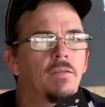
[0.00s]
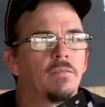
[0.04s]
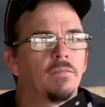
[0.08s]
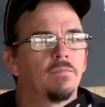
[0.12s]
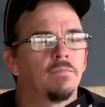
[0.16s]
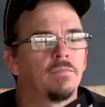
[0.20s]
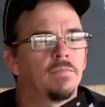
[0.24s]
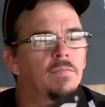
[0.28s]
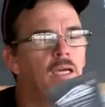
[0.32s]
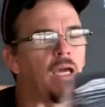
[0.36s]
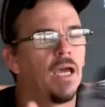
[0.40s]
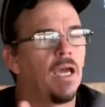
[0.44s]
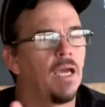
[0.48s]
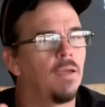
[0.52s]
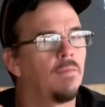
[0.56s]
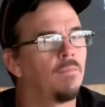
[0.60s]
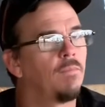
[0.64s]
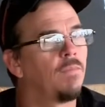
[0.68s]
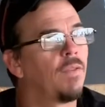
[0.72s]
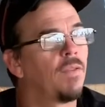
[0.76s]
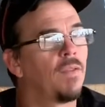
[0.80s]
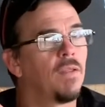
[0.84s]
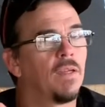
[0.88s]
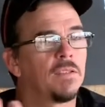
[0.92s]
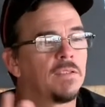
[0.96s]
hey,
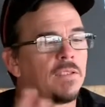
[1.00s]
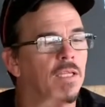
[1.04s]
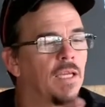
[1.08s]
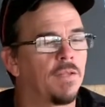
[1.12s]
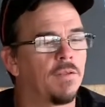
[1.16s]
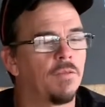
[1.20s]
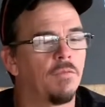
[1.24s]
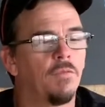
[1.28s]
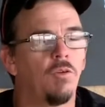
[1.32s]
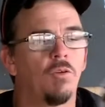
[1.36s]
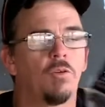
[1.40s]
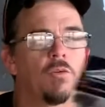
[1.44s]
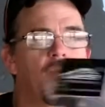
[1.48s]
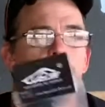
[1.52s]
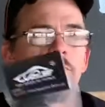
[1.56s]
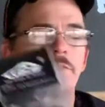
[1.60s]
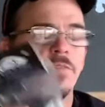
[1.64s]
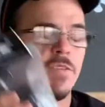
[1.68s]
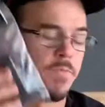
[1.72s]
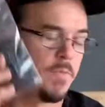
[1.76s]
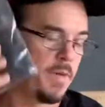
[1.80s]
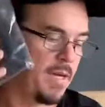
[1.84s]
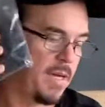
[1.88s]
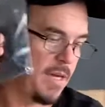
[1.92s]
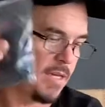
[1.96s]
there's nothing wrong with having
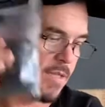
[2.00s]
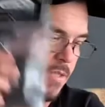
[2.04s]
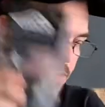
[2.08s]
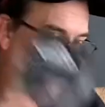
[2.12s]
spares.